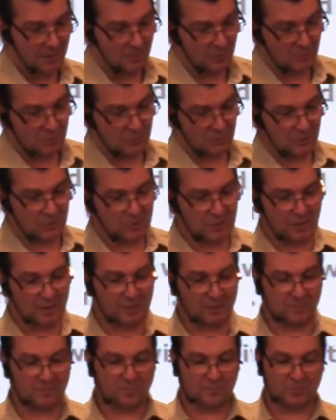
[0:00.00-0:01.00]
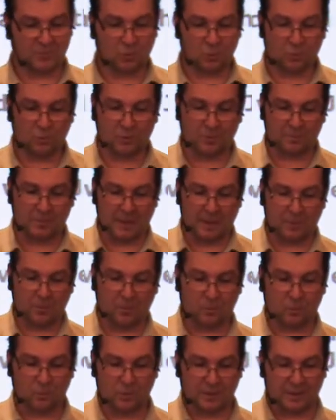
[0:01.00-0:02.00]
Those who had seen it told the
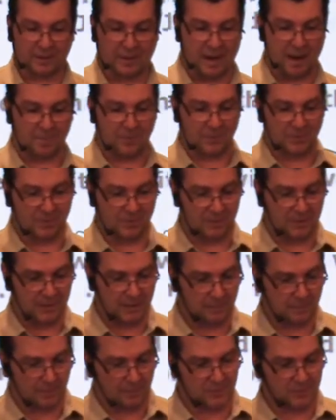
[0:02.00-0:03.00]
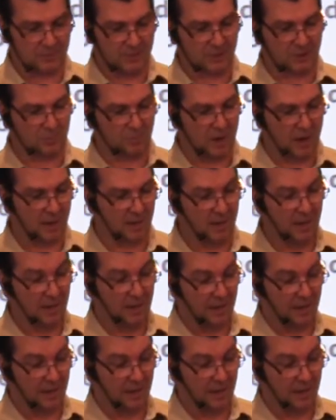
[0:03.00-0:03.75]
people what had happened to the demon possessed man